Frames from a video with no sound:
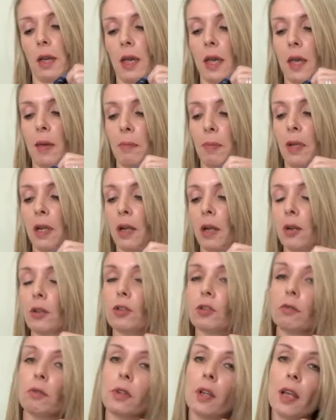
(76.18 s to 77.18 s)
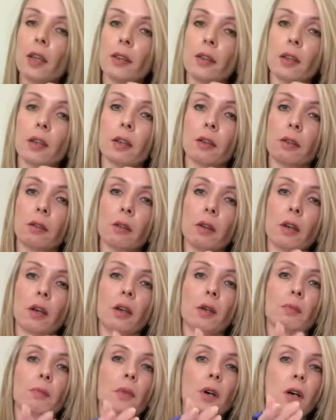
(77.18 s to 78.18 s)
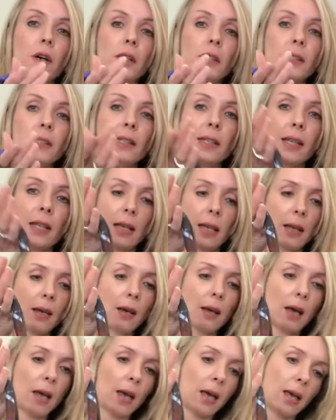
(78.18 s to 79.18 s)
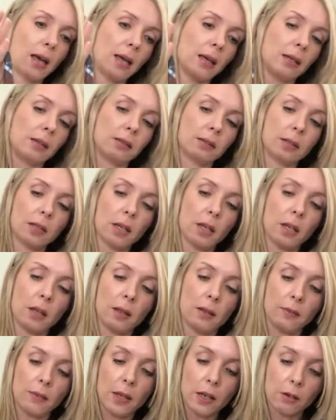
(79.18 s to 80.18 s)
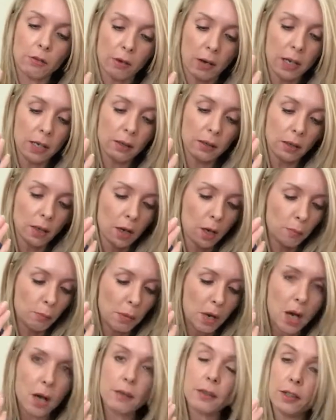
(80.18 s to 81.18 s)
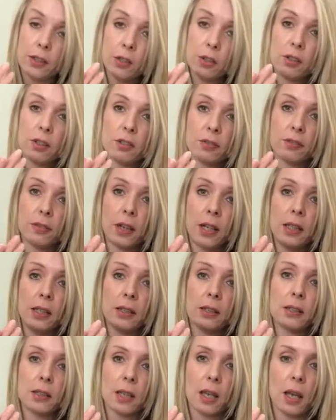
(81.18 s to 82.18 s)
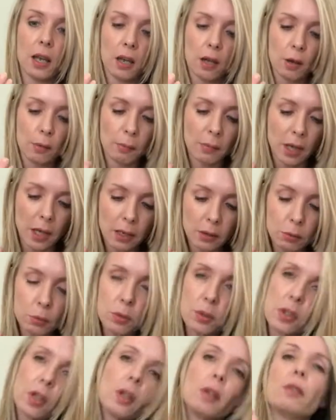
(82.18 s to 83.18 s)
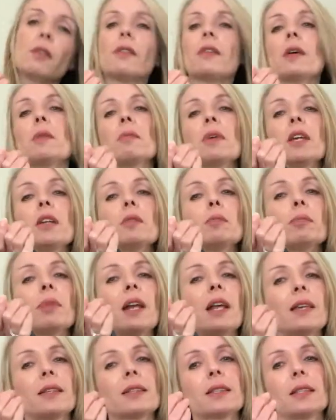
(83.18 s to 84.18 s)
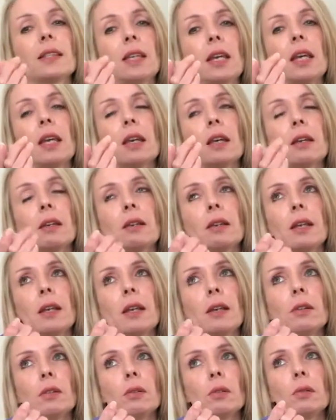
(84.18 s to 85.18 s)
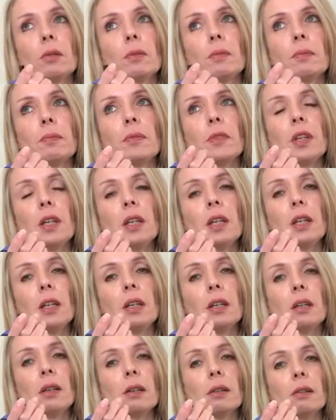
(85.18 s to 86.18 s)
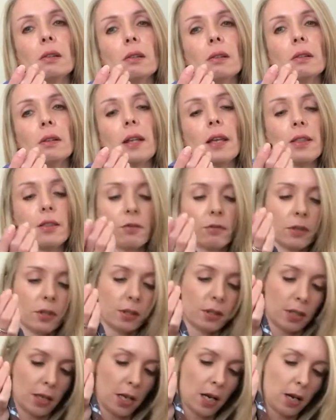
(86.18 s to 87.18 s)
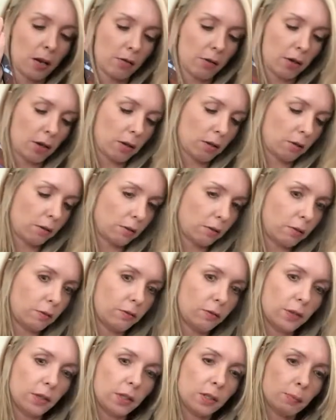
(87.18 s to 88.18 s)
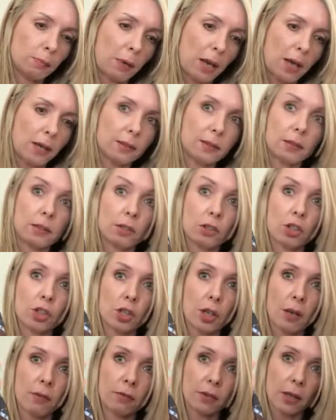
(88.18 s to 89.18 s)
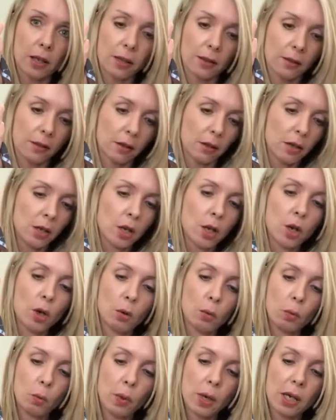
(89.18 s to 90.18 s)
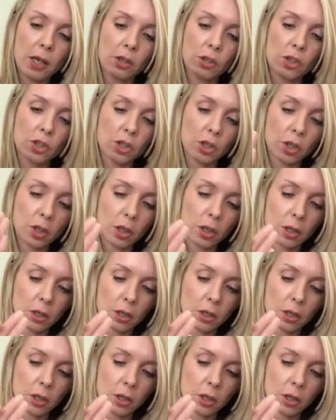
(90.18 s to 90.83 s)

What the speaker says: Air pillows are another idea, and they're great, but they do deflate, and also they're made of plastic. Now the leather interior of these bags is a chev leather, which,